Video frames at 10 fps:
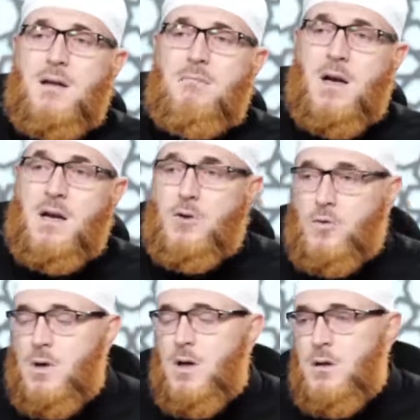in marriage
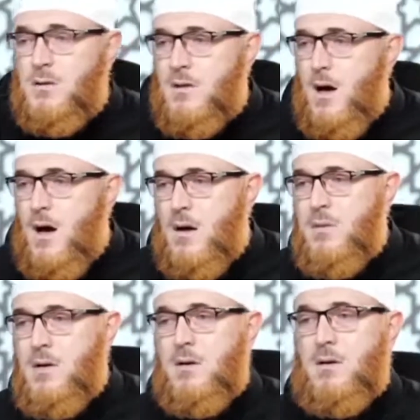to another
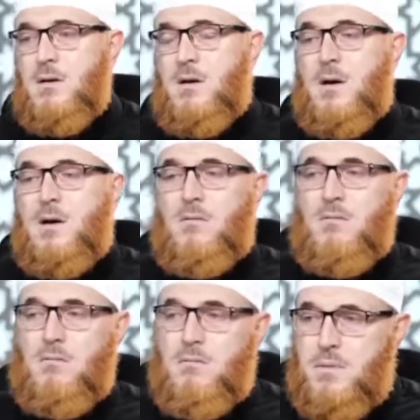Sahabi,
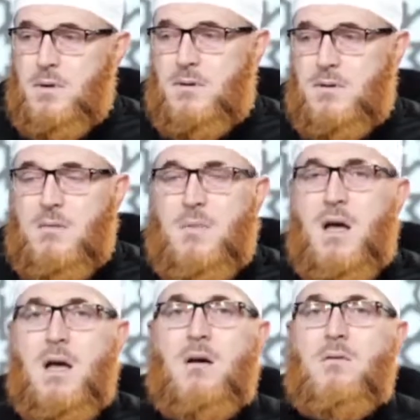but
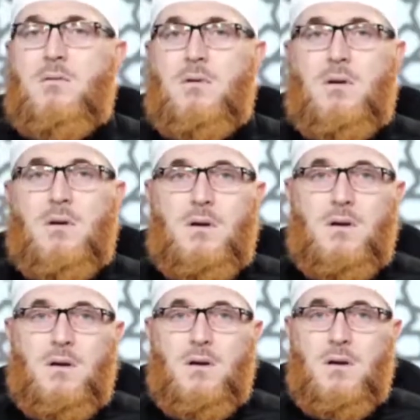somehow
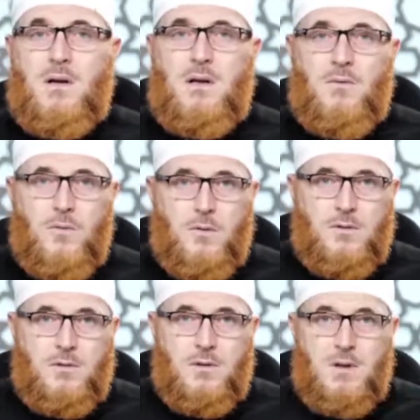he
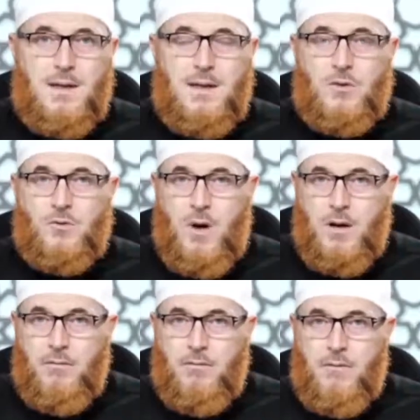divorced his
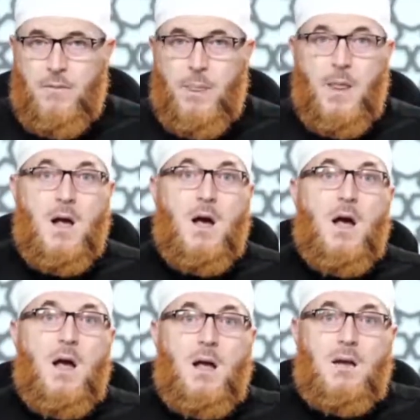wife,
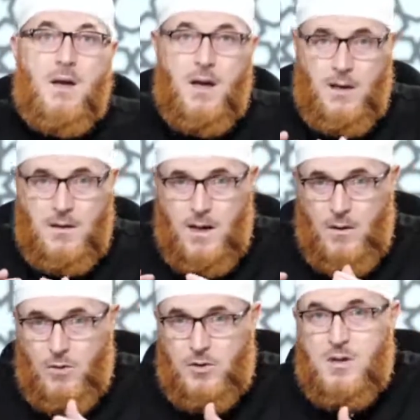and the iddah,
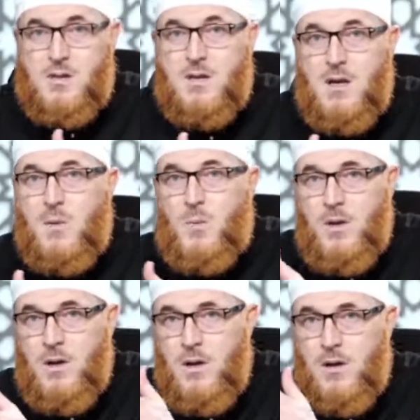which is three
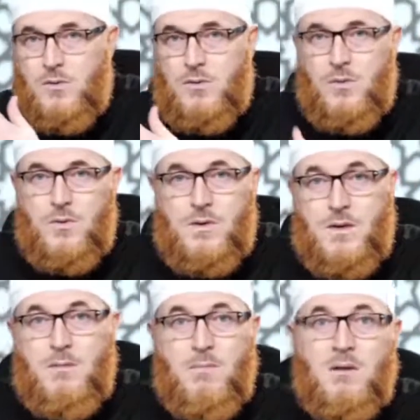periods or
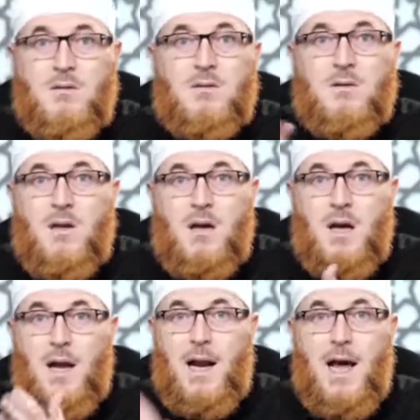three months,
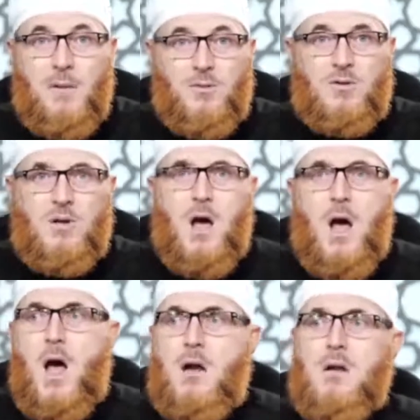elapsed.
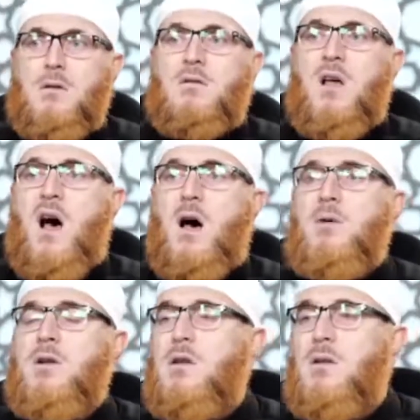And this
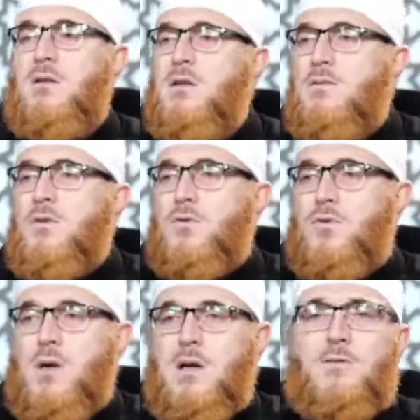Sahabi did not even
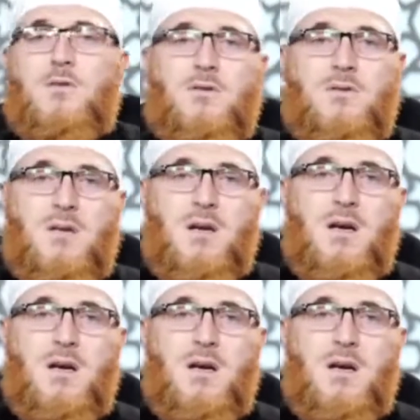show interest